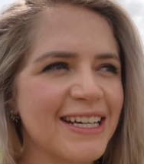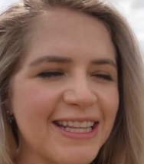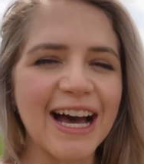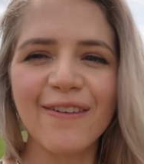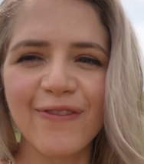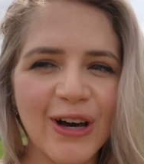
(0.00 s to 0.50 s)

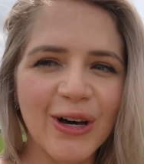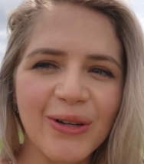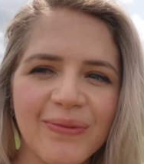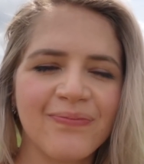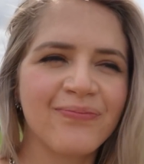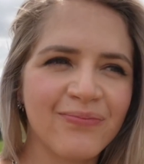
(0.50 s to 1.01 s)
that felt
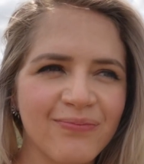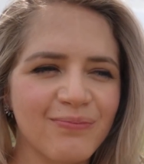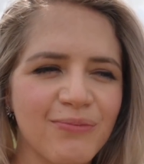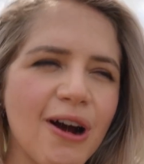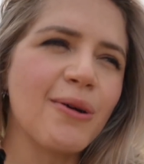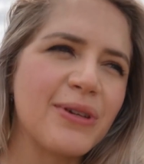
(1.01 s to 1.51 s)

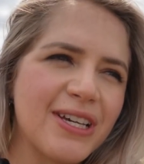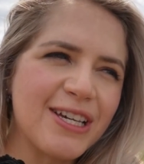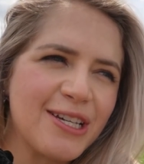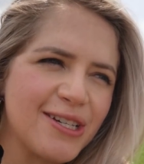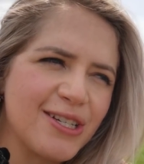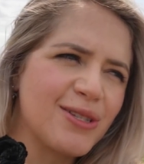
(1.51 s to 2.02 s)
probably
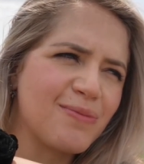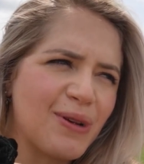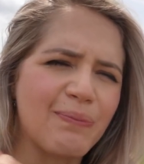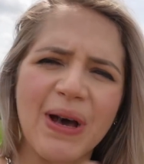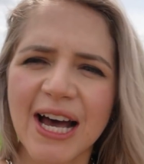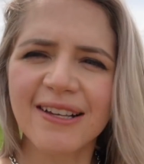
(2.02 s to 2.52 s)
the
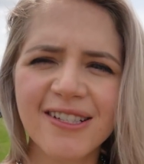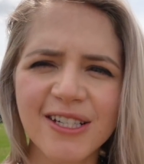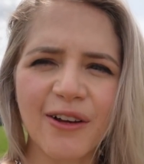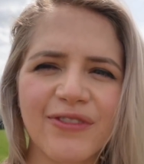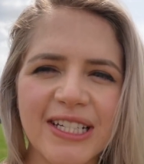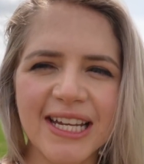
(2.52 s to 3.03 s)
best
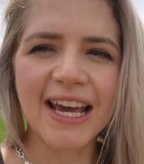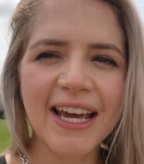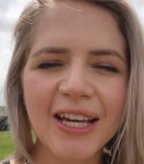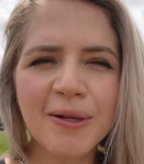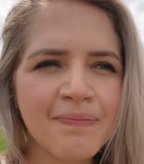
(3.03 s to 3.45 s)
of the day.